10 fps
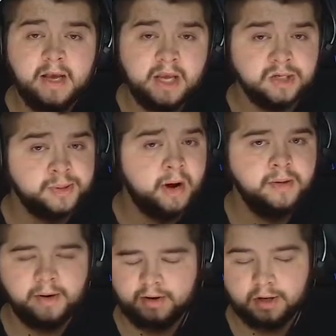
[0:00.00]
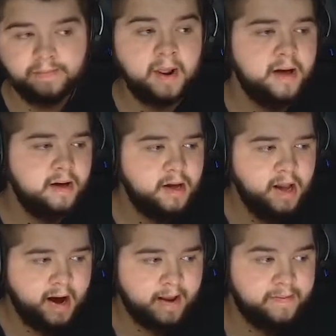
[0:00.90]
he's a very, very good player
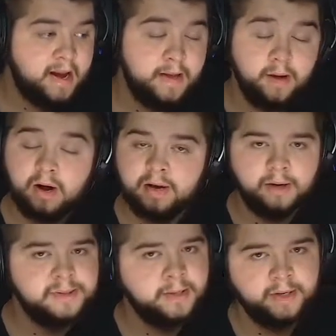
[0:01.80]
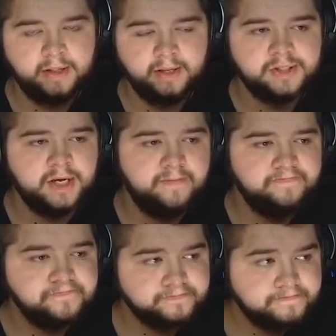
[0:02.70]
and a player that I love having in the team.
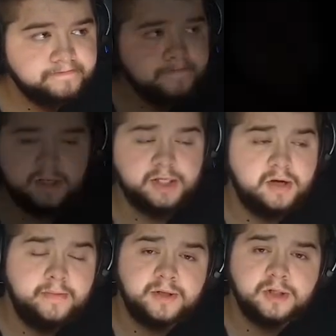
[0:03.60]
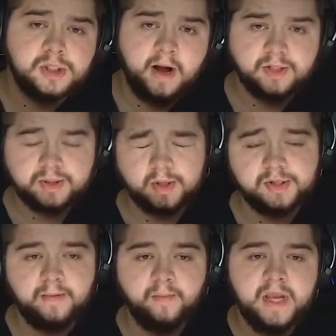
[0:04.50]
So let's go over to the transfers
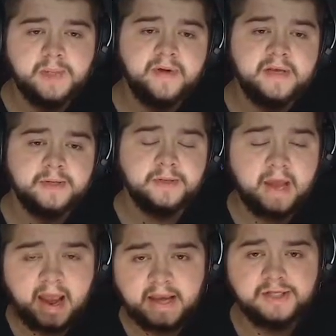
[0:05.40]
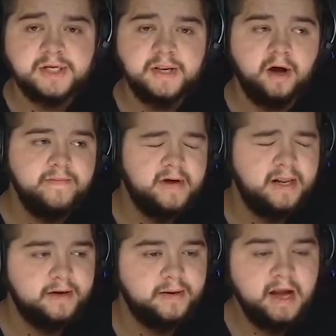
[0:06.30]
then. We have been given 89
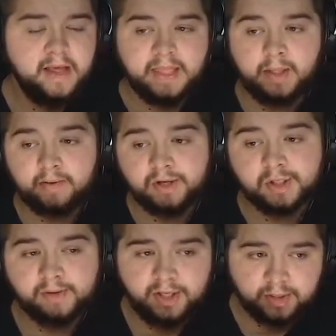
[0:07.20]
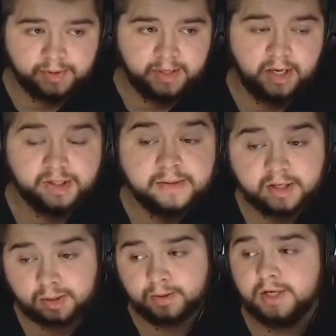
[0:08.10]
million. Now, there is a reason for this, and
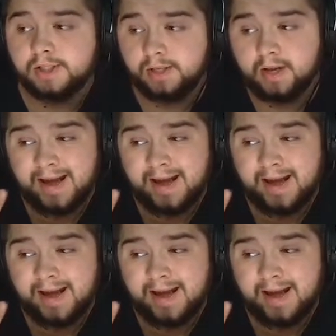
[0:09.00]
this reason